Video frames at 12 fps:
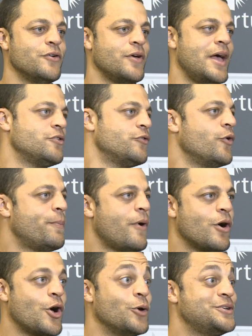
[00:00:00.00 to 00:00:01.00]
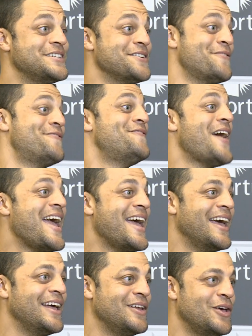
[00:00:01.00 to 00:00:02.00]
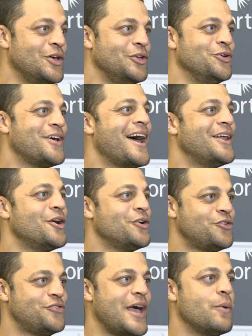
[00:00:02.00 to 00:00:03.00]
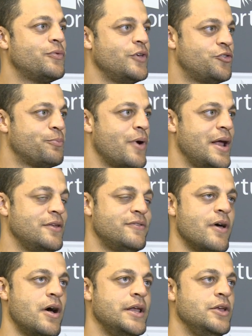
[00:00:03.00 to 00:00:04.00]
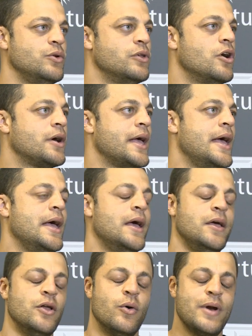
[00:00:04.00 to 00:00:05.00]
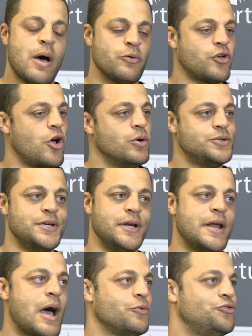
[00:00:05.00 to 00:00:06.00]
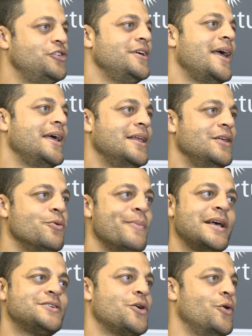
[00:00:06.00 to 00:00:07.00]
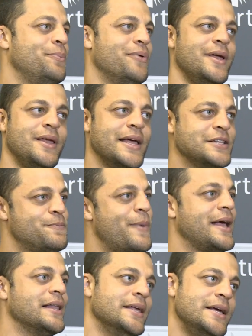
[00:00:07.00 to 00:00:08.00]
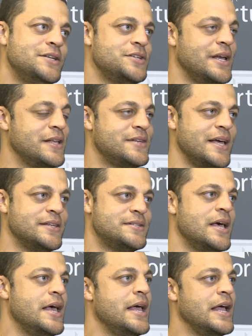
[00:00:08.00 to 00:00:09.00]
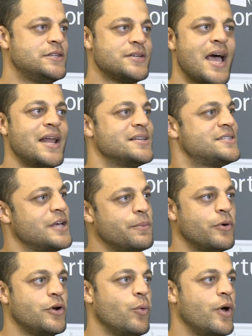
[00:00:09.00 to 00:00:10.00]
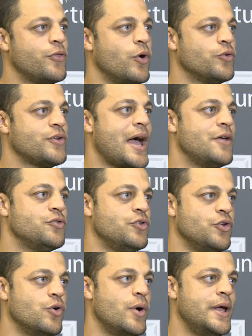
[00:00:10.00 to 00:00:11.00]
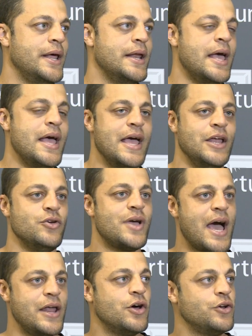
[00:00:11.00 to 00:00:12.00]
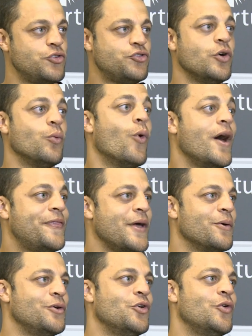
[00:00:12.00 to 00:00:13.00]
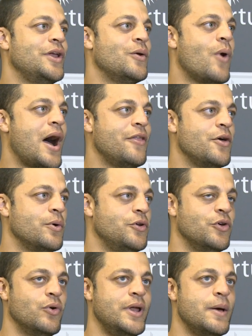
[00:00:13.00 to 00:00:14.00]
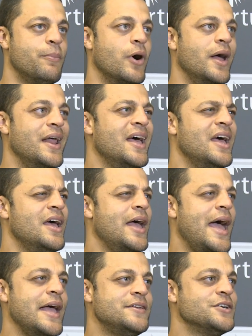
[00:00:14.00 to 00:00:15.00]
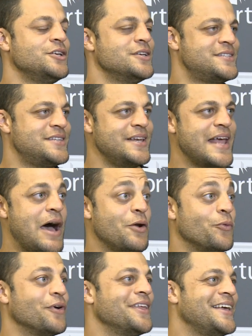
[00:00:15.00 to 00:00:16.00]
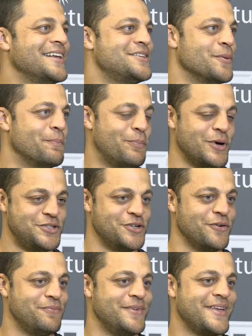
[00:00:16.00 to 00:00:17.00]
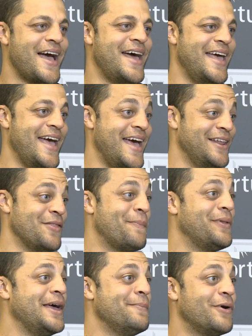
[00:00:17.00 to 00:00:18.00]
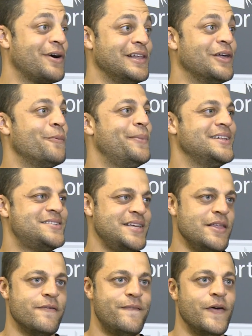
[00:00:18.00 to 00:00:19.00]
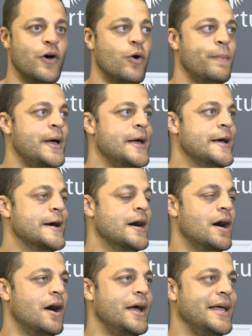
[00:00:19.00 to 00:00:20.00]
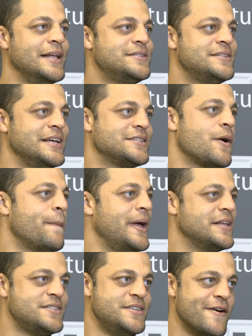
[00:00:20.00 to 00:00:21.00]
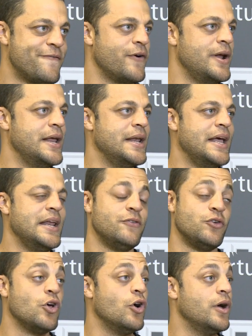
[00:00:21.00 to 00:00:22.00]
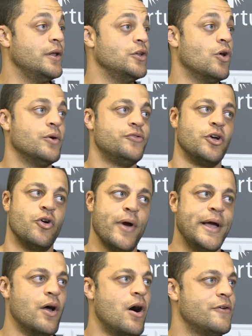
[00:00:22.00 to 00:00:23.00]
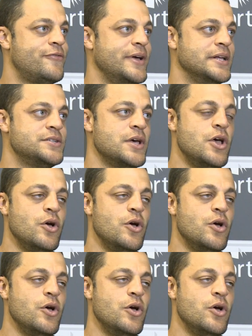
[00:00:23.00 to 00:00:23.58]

a as a football coach, as a fan you kind of understand what this spread has done. And you look, you know, when I was coaching and I was GAing at New Mexico, we played against Mike Leach, and it's it's it's kind of similar to what those guys are doing, and and you kind of understood what they were doing and why they were doing it, but until you sit down and really get to put your kind of head in the playbook a little bit, see the film, uh, it's it's it's different and, and it's good. You know, it's a great offense.